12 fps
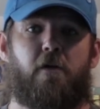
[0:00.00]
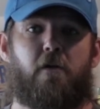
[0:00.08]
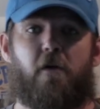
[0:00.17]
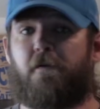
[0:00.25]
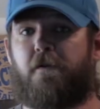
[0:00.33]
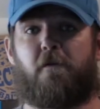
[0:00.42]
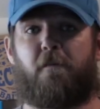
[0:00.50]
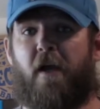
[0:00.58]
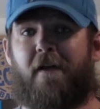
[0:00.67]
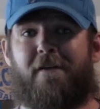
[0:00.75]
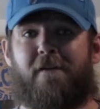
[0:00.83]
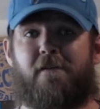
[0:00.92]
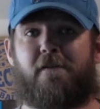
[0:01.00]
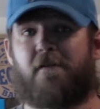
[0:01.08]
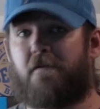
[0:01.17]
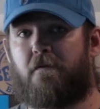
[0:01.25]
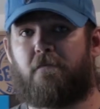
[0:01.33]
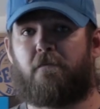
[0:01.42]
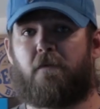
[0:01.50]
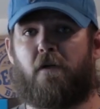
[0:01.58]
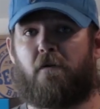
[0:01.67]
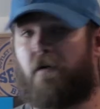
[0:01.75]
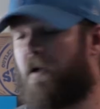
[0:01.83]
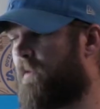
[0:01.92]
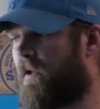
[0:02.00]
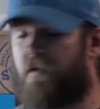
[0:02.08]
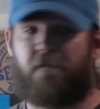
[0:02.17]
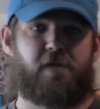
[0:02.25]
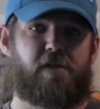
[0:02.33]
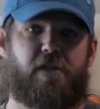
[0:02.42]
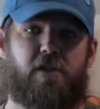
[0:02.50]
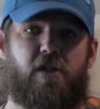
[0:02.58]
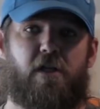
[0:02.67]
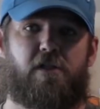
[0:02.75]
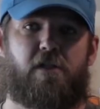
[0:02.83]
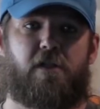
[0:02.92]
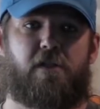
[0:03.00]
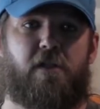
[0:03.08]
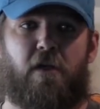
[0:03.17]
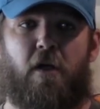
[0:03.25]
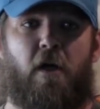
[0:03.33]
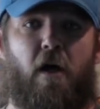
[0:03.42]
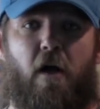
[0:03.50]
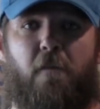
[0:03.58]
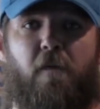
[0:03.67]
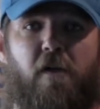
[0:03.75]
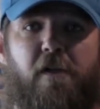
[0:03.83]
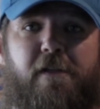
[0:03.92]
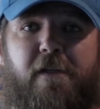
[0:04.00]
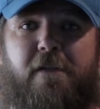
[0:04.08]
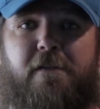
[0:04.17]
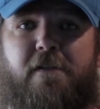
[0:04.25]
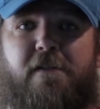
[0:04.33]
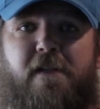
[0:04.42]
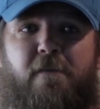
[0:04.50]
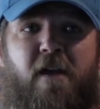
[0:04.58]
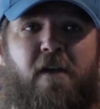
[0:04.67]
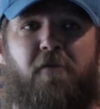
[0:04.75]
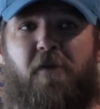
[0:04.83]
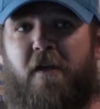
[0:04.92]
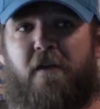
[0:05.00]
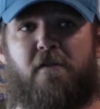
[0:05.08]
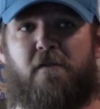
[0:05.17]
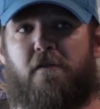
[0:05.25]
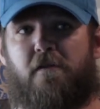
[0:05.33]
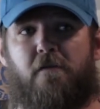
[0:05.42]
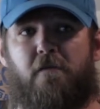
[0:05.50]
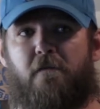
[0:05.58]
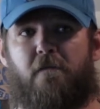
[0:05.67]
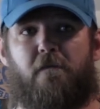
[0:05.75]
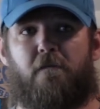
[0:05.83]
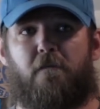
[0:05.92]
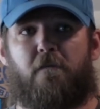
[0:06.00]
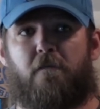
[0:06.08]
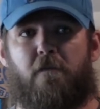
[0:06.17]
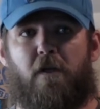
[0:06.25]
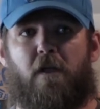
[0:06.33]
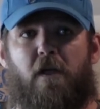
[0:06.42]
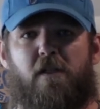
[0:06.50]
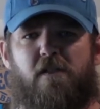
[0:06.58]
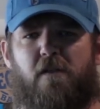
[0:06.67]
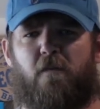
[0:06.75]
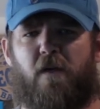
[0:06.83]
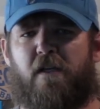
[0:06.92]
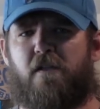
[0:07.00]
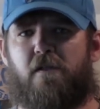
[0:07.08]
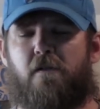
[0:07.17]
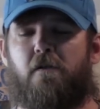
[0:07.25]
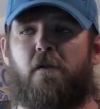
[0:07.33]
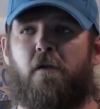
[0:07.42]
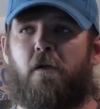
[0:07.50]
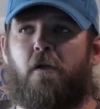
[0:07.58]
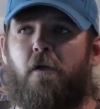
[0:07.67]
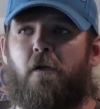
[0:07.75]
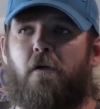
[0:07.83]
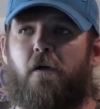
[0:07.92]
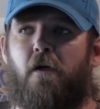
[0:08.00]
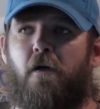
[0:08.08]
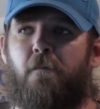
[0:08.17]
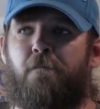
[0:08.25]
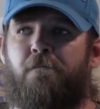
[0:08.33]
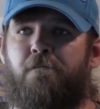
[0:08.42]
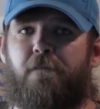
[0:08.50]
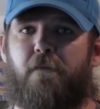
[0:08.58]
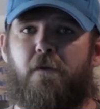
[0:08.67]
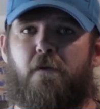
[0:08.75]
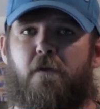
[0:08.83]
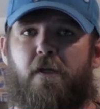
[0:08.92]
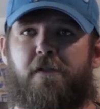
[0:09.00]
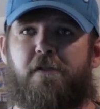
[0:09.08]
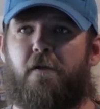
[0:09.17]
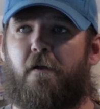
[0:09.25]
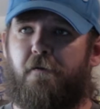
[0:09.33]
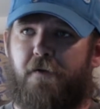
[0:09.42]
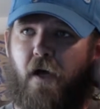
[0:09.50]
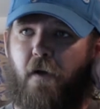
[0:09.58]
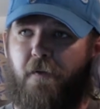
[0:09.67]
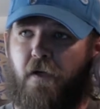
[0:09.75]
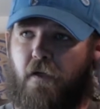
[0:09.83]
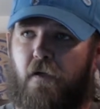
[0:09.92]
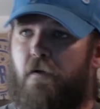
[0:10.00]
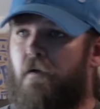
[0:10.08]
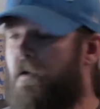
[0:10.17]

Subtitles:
your go-to bait is. You know, I'm looking for suggestions. I'm really digging these Z-Man things in some ways. That's another topic.